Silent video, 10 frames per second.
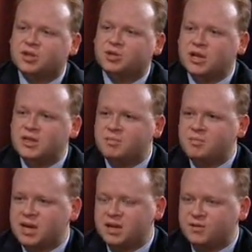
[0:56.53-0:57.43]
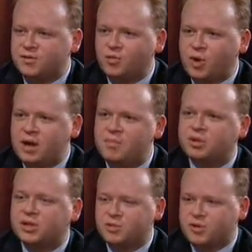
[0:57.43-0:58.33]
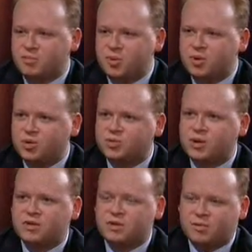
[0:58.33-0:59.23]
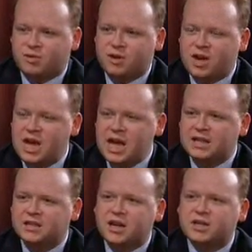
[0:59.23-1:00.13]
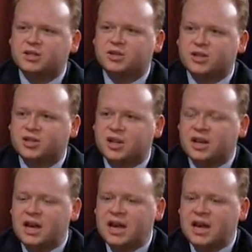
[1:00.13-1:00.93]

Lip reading: to train them in a different way, mostly with computers rather than with hands-on instruction,